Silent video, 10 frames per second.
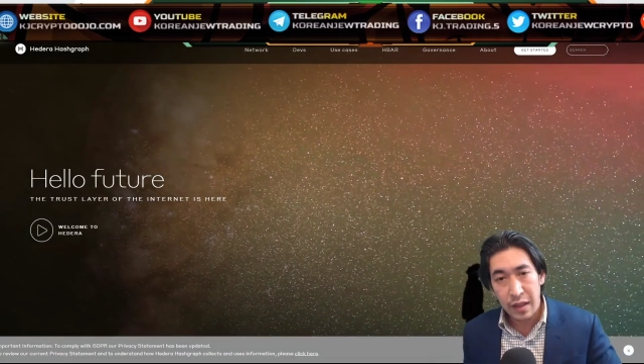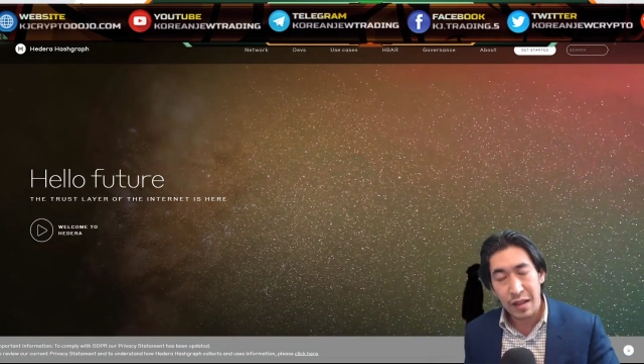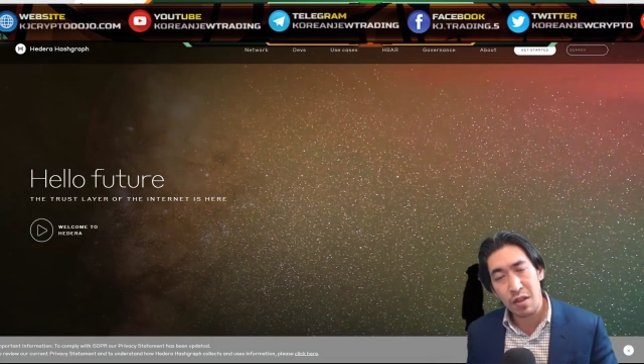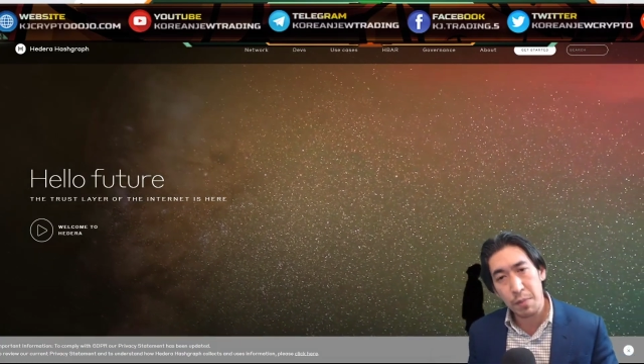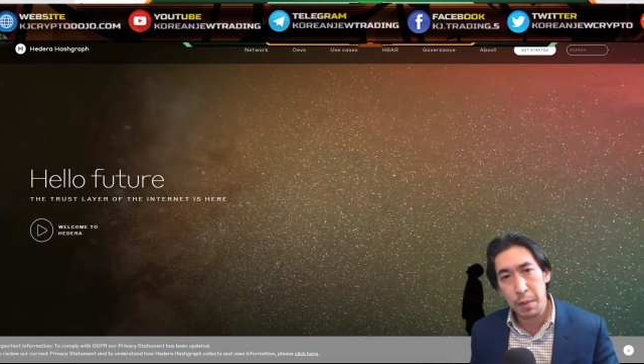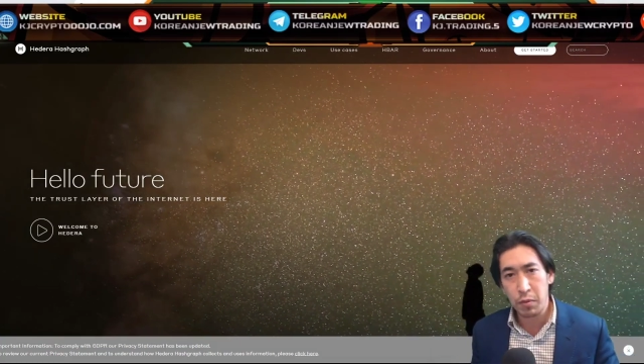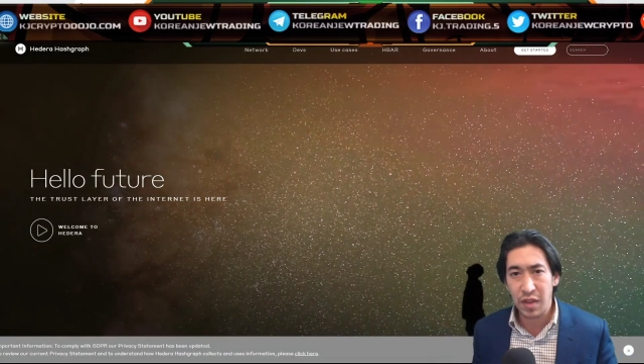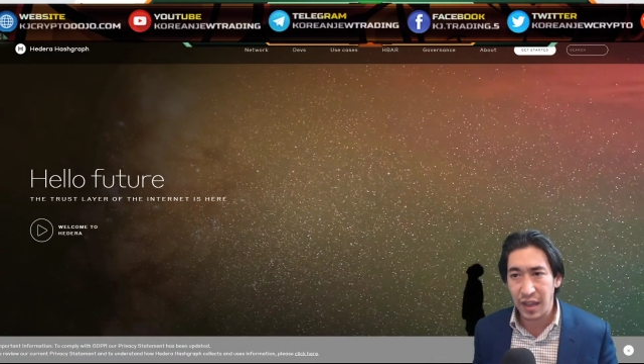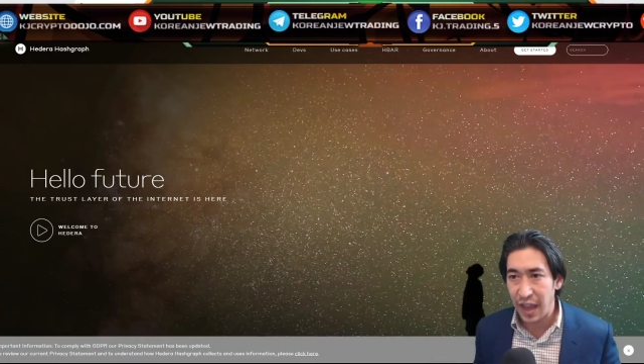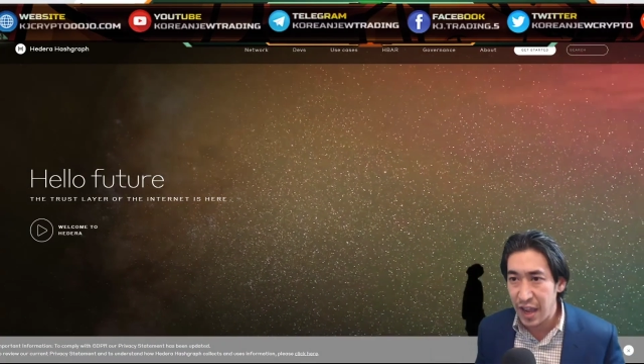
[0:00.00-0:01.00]
Now, some people
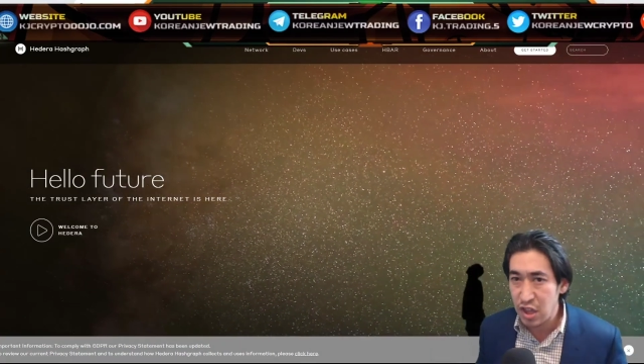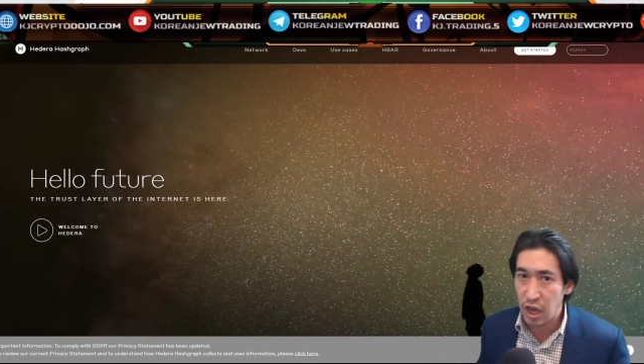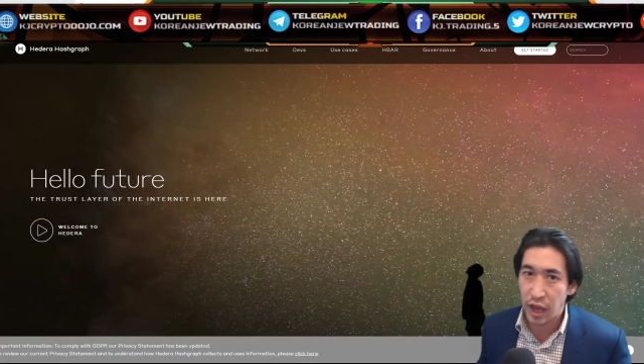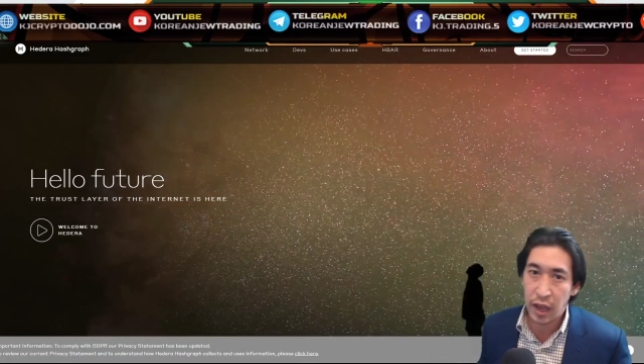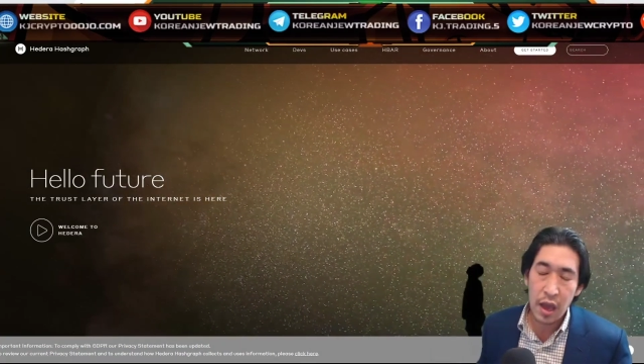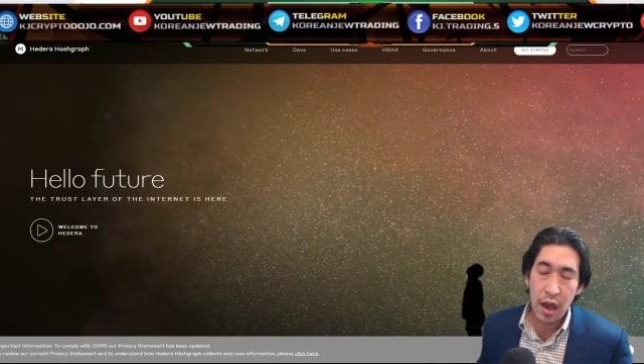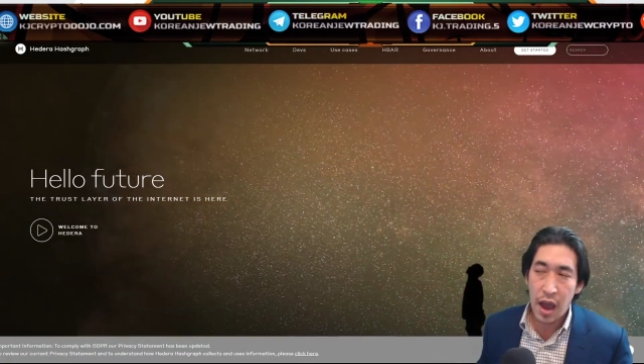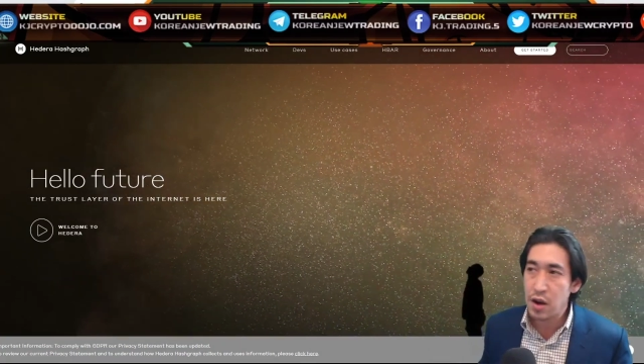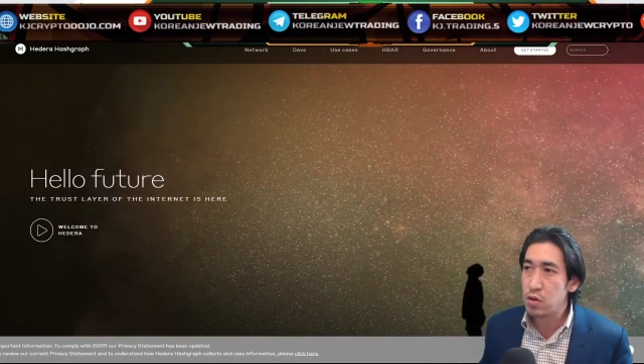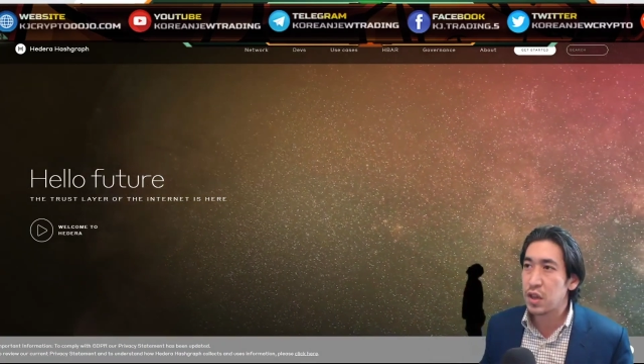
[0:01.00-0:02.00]
say, K J,
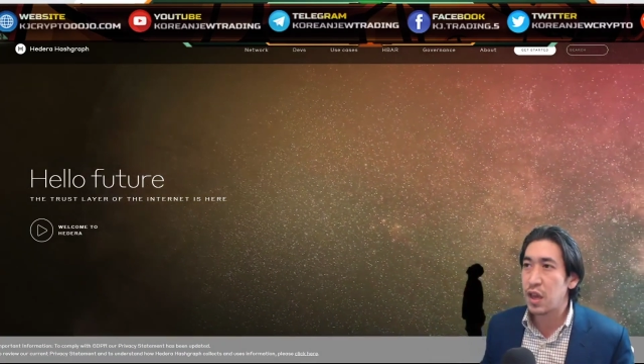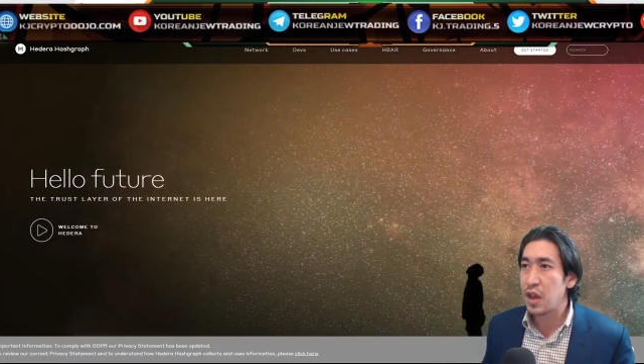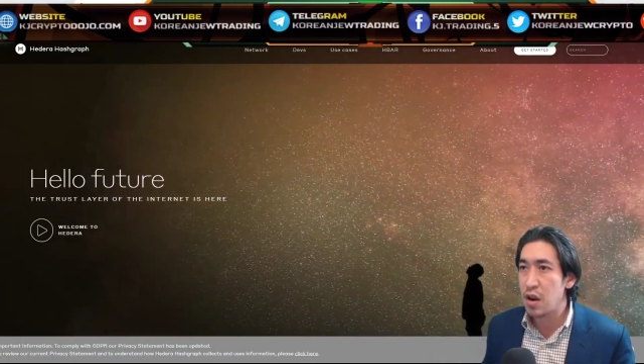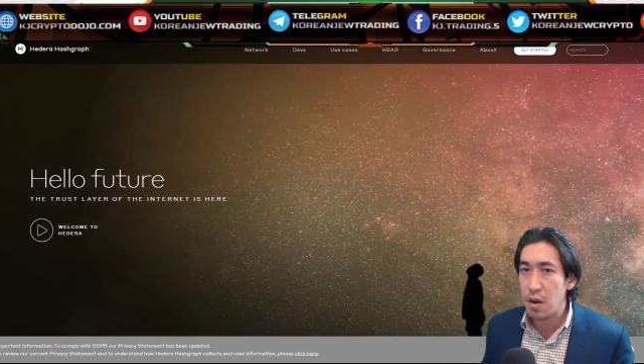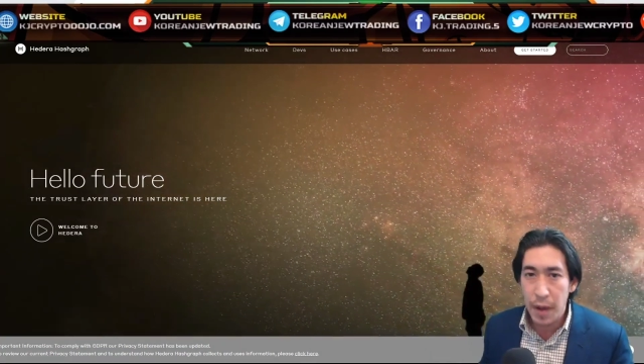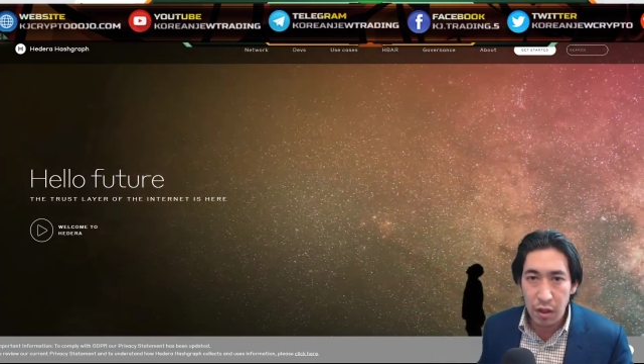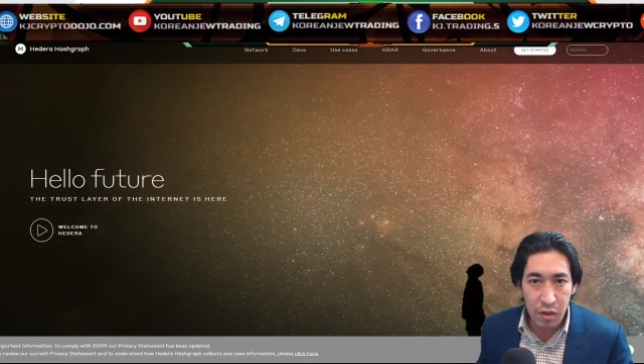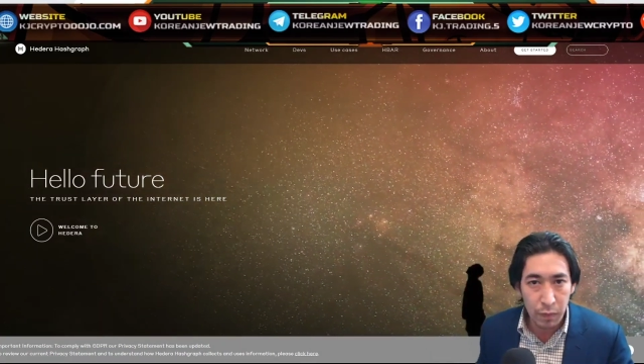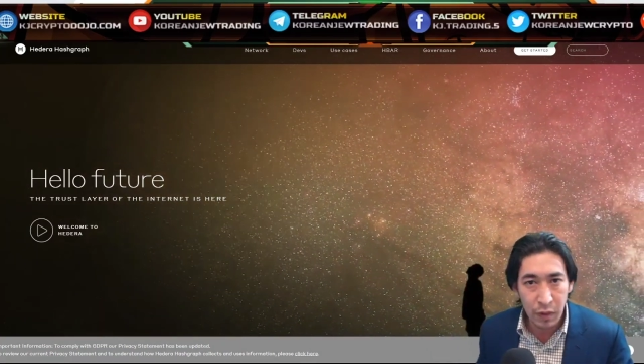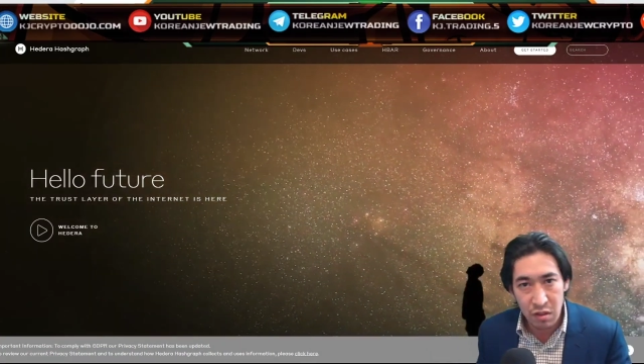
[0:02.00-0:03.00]
I don't care about
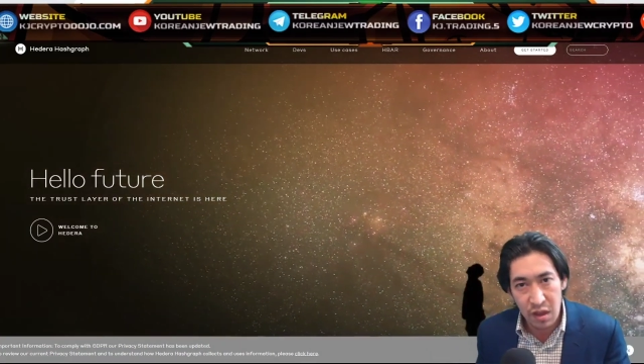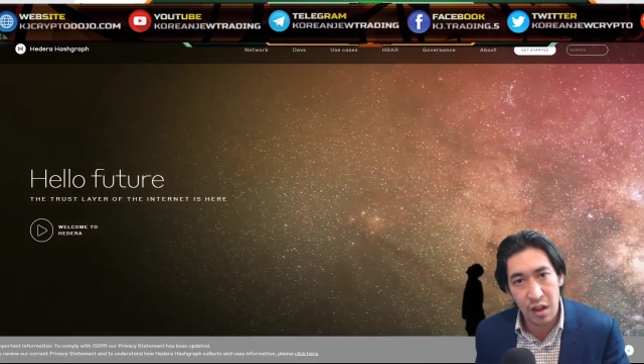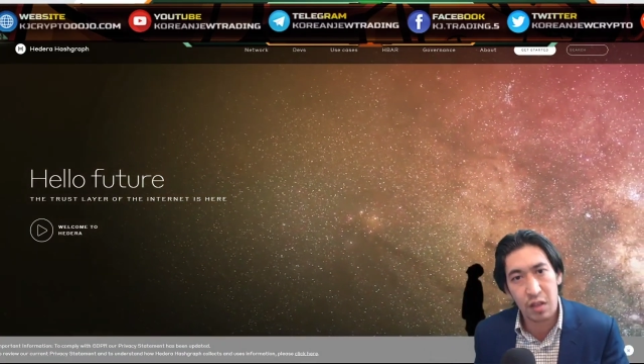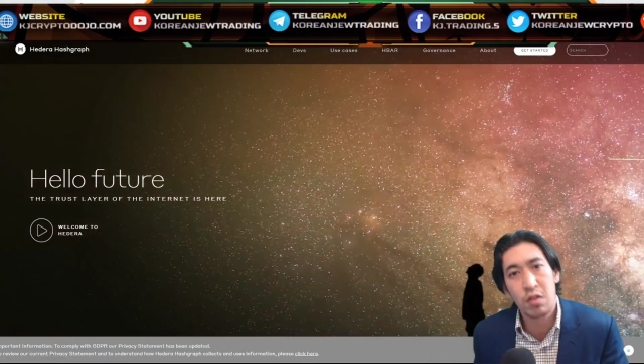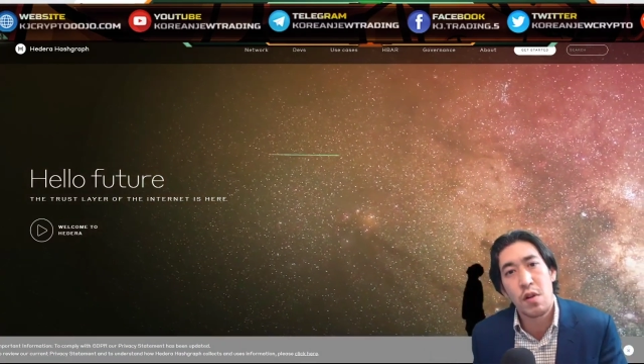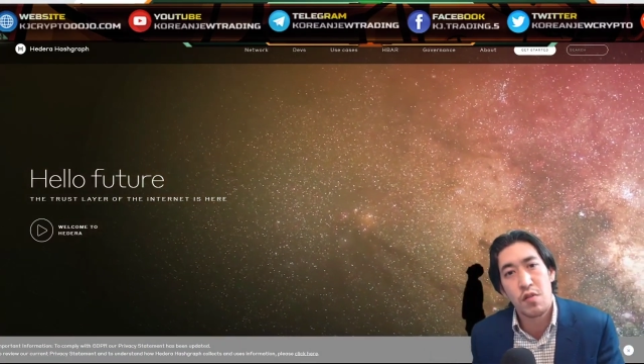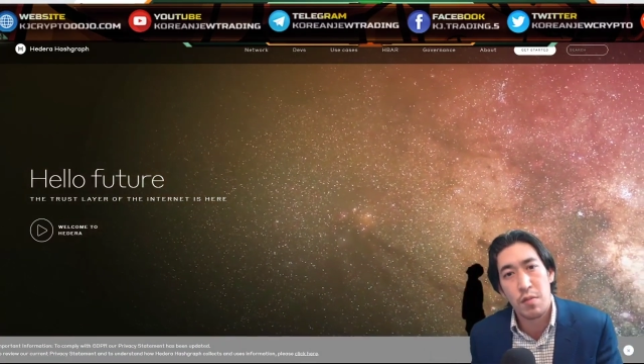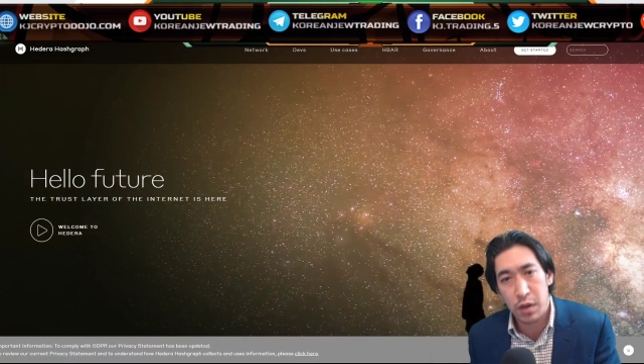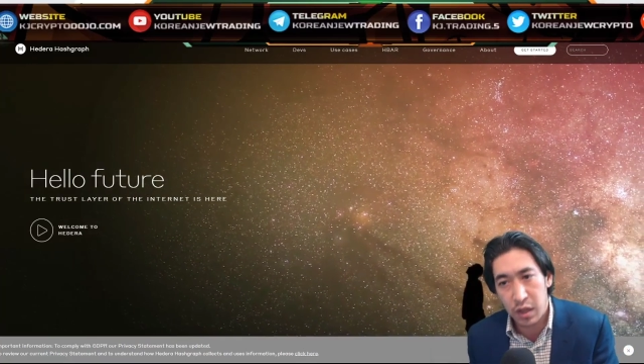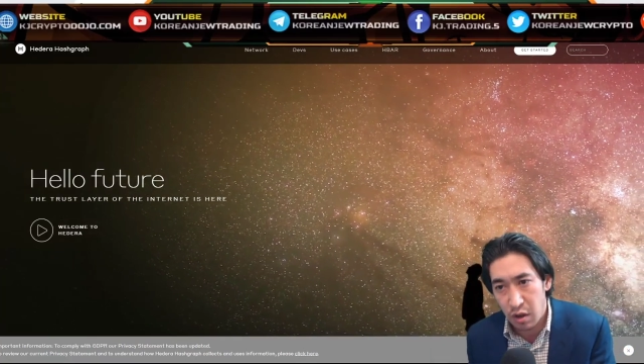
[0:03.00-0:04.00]
something that's got a two
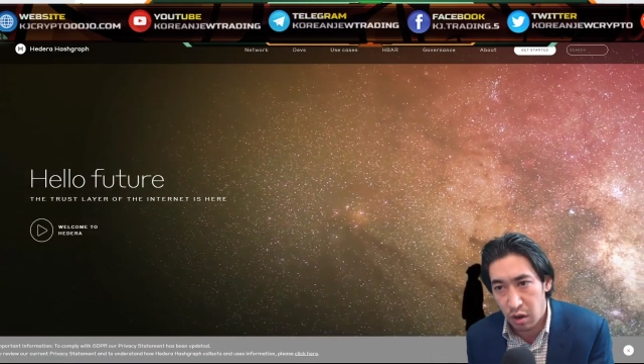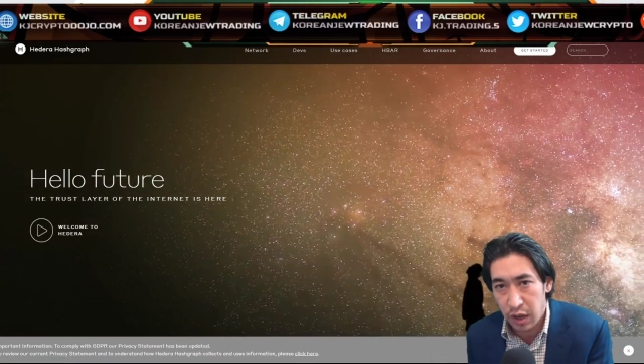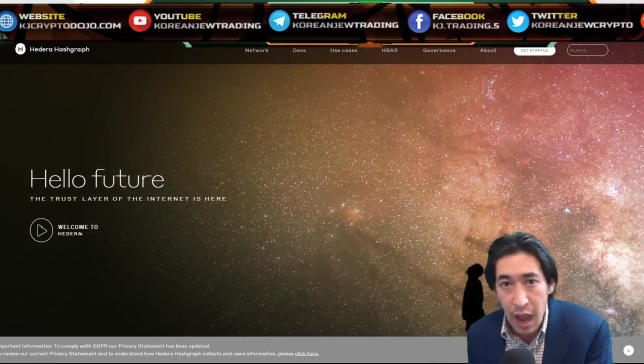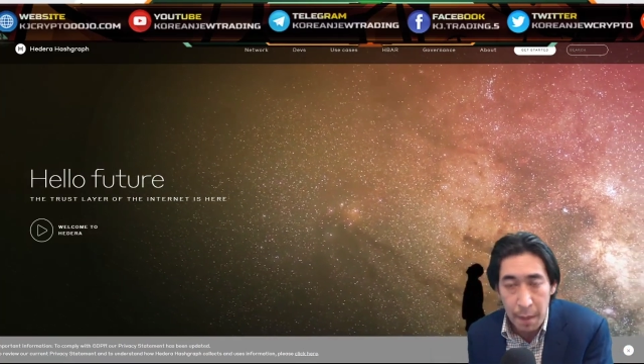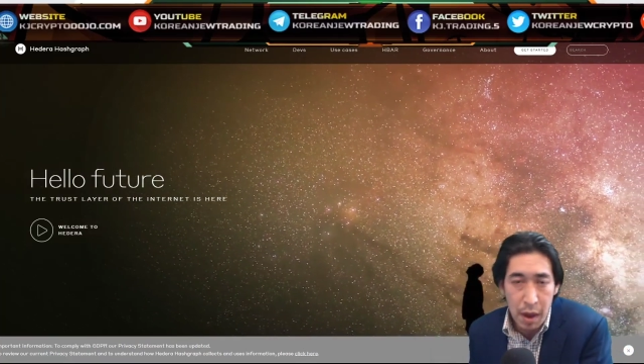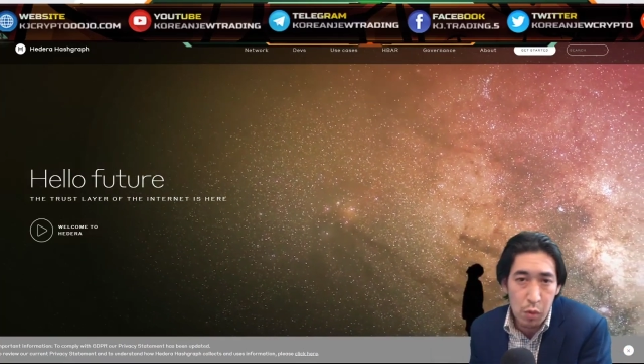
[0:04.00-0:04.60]
hundred million dollar cap.